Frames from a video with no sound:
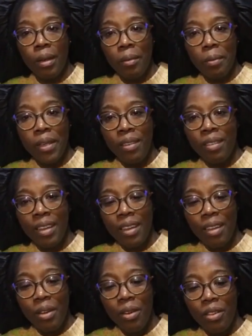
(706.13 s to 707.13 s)
but it's like
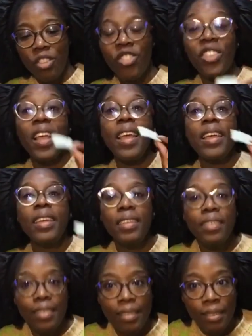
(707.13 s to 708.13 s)
a
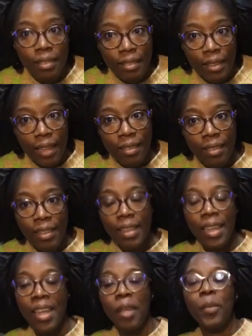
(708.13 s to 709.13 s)
sage. That's the
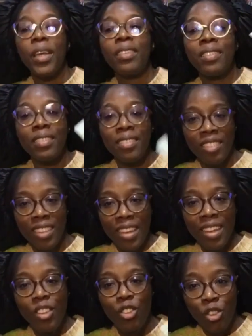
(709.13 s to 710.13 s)
name. It's a
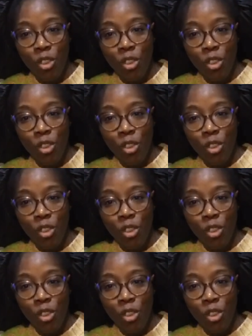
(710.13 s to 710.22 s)
sage